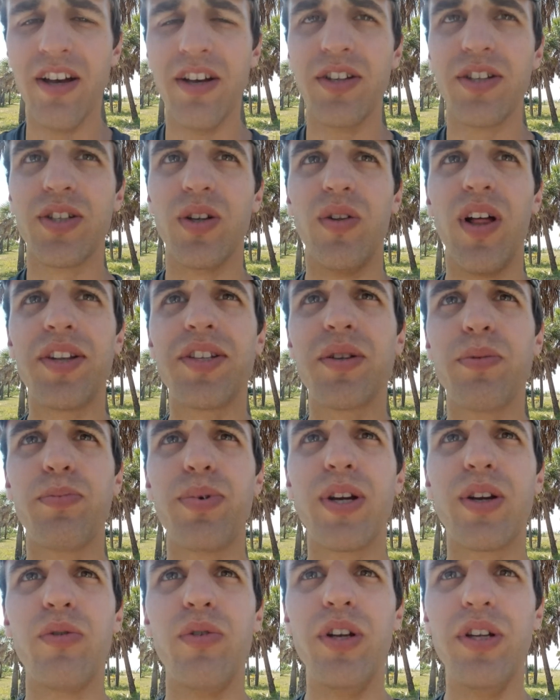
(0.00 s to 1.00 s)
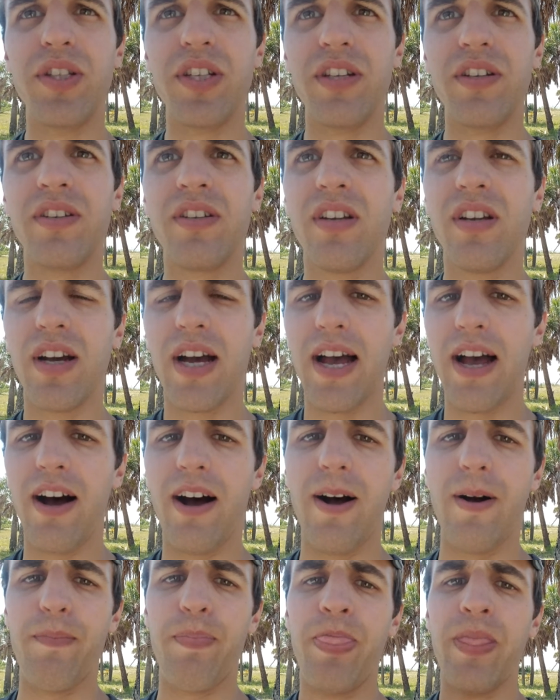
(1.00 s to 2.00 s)
So that's a big reason.
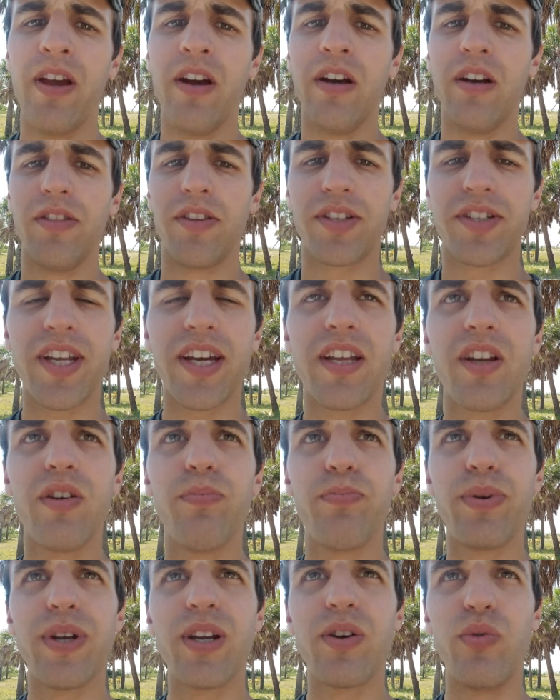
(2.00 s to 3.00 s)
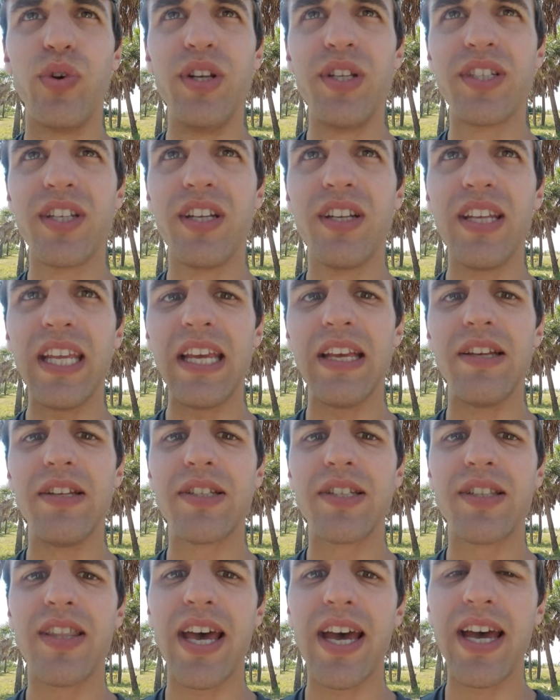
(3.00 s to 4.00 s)
Um, the second big reason
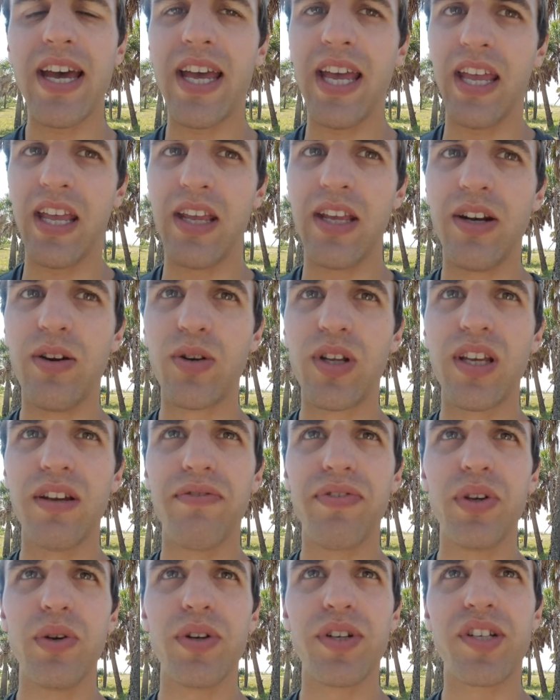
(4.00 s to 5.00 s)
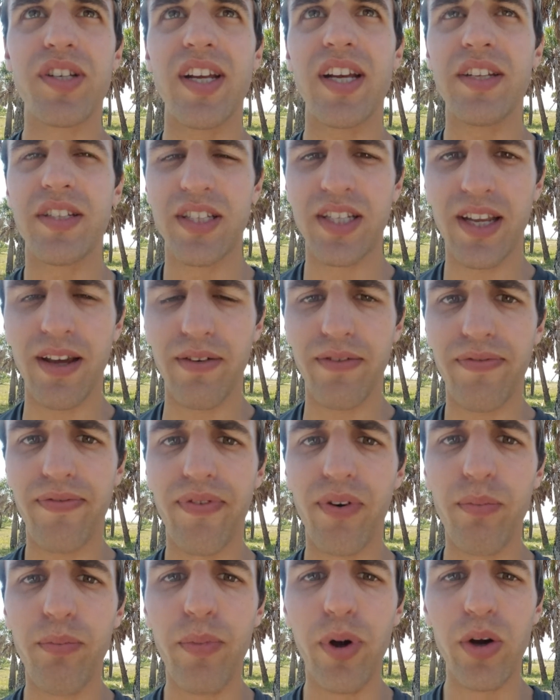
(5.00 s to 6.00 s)
is that it'll give you a chance to get
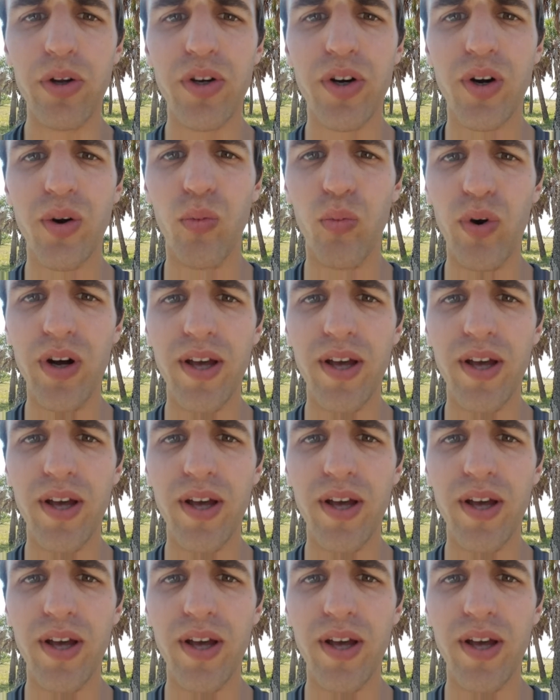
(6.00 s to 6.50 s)
familiar with